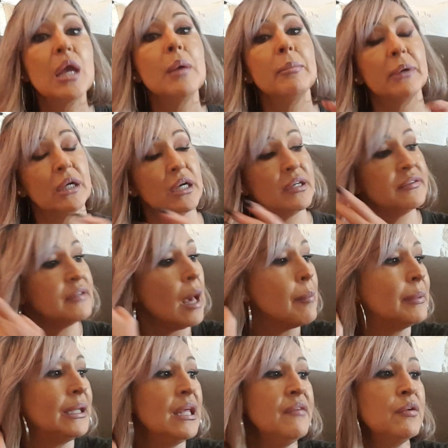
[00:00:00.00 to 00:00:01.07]
Because, I
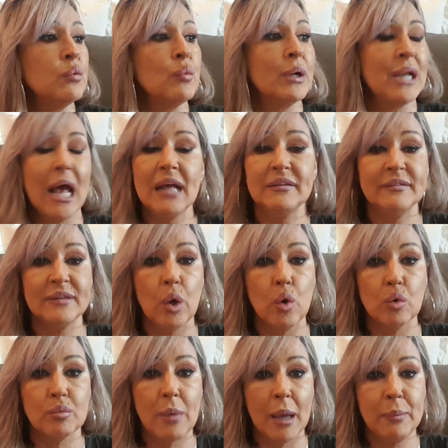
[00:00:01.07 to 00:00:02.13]
mean, even when I
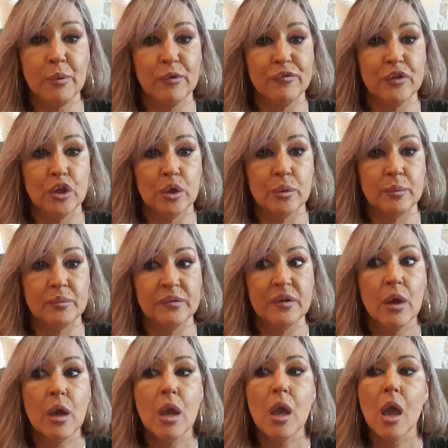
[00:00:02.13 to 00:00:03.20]
sold my perfumes,
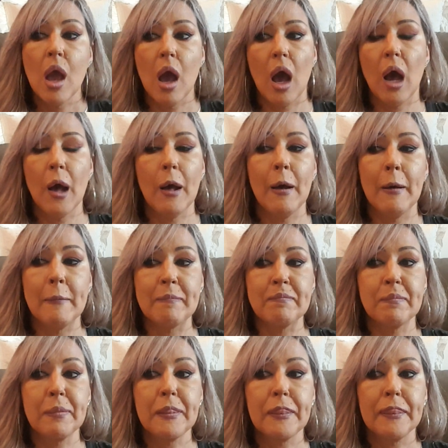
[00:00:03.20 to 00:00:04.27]

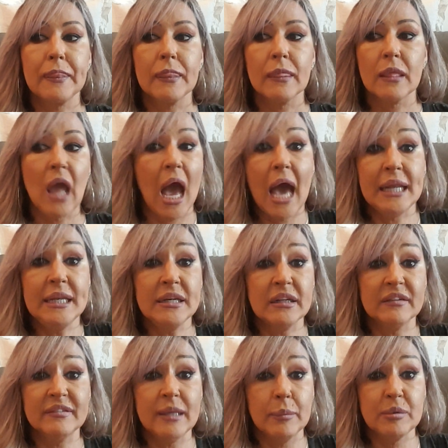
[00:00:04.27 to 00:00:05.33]
I didn't
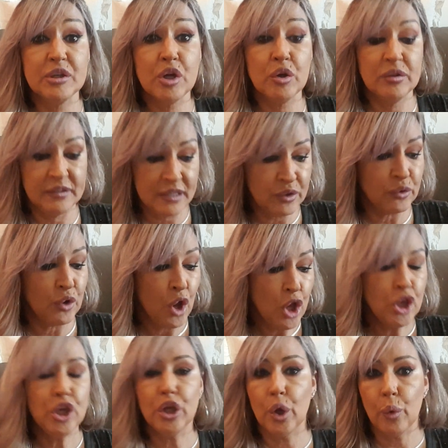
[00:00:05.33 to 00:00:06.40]
accept returns either.
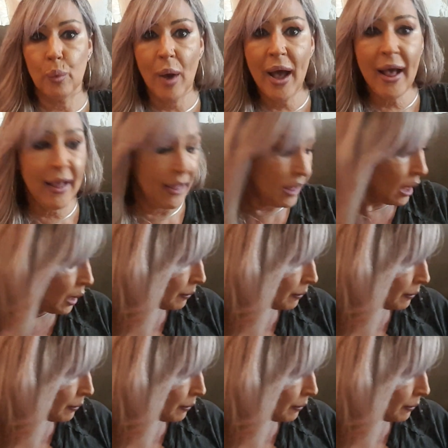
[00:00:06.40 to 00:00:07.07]
You know why?